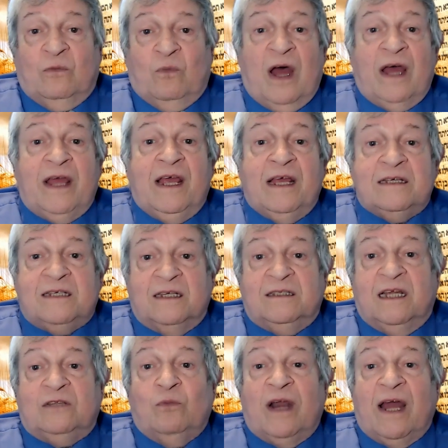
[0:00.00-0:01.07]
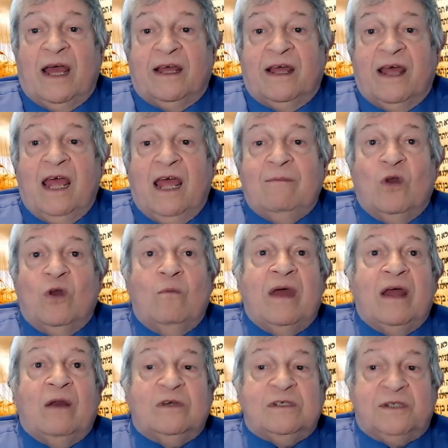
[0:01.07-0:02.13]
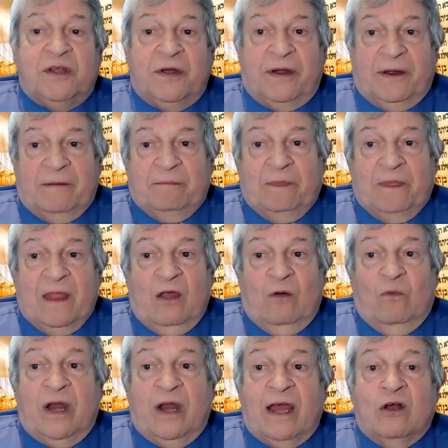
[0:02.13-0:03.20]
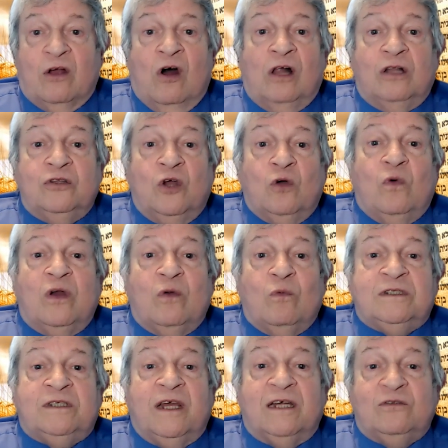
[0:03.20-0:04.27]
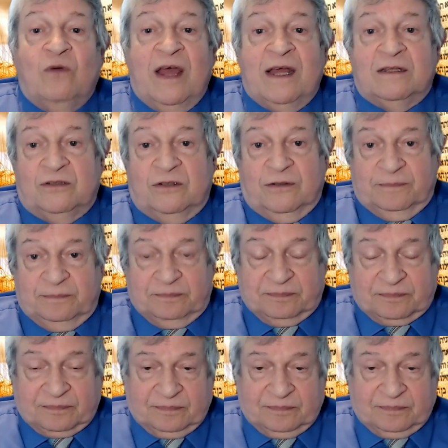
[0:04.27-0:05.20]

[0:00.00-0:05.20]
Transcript: Why is it that when I came, no man was there? When I called, no one was there to answer.